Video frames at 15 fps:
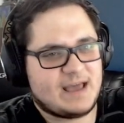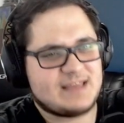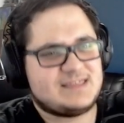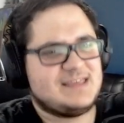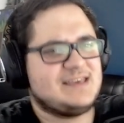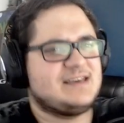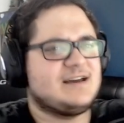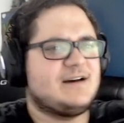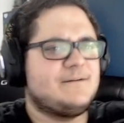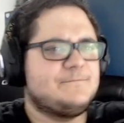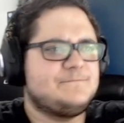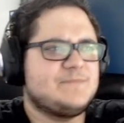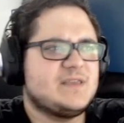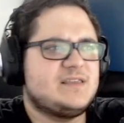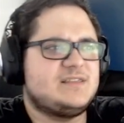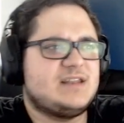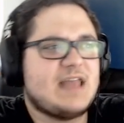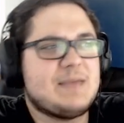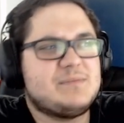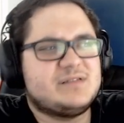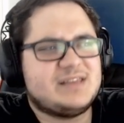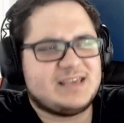I think the
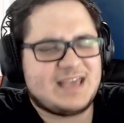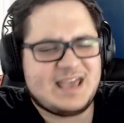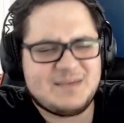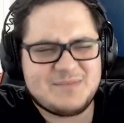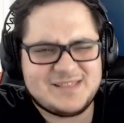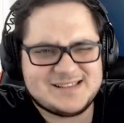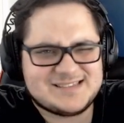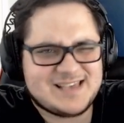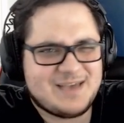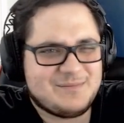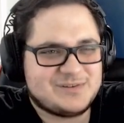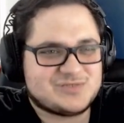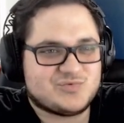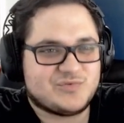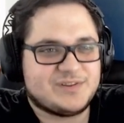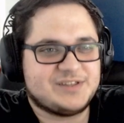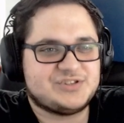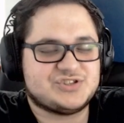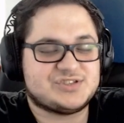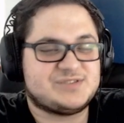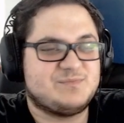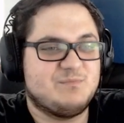name of the game in this game is really
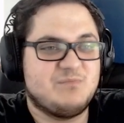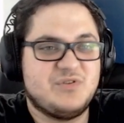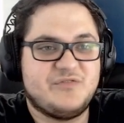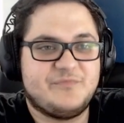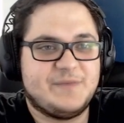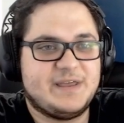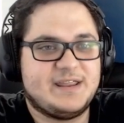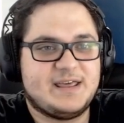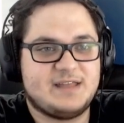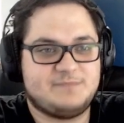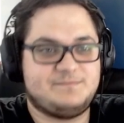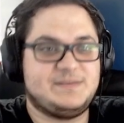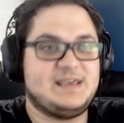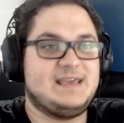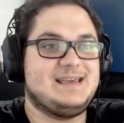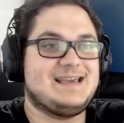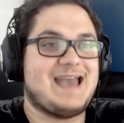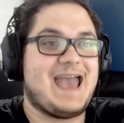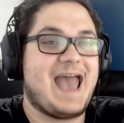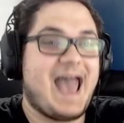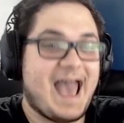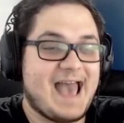just movement and being
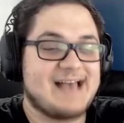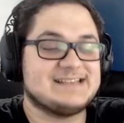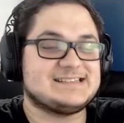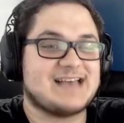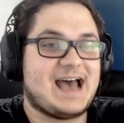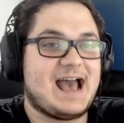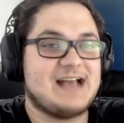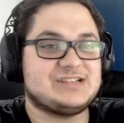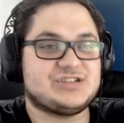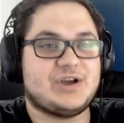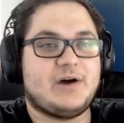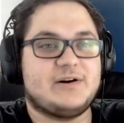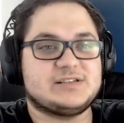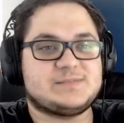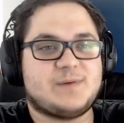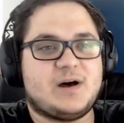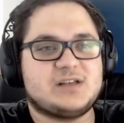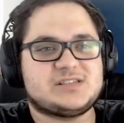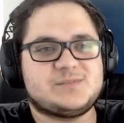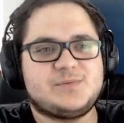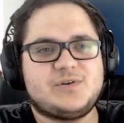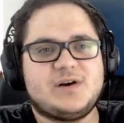as agile as
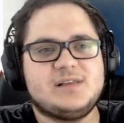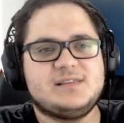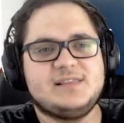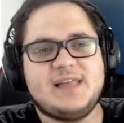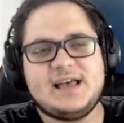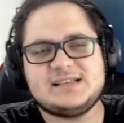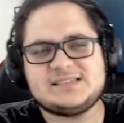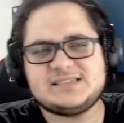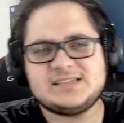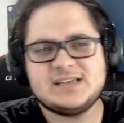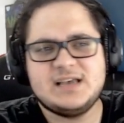possible, unless